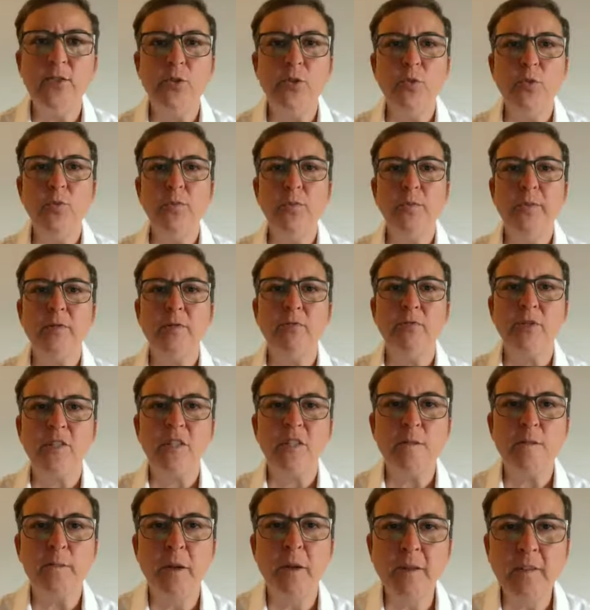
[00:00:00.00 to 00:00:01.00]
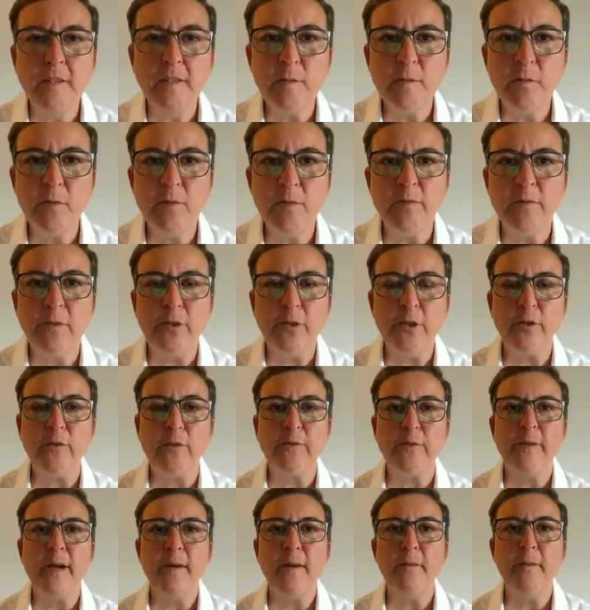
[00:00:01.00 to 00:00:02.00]
you will be responsible for your
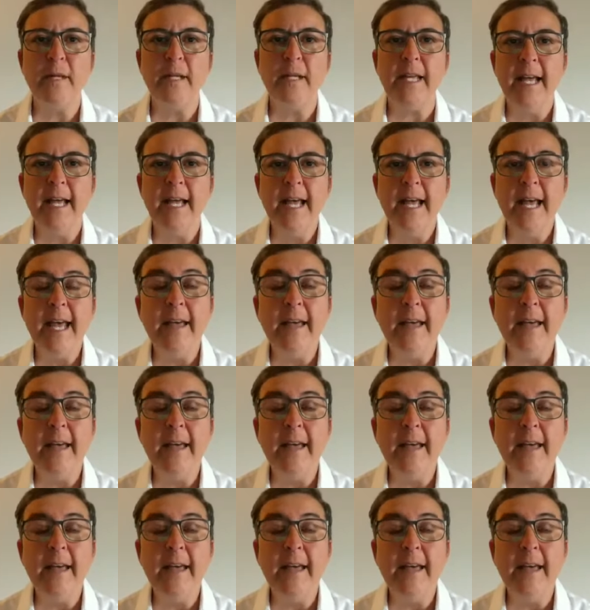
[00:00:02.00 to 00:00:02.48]
family.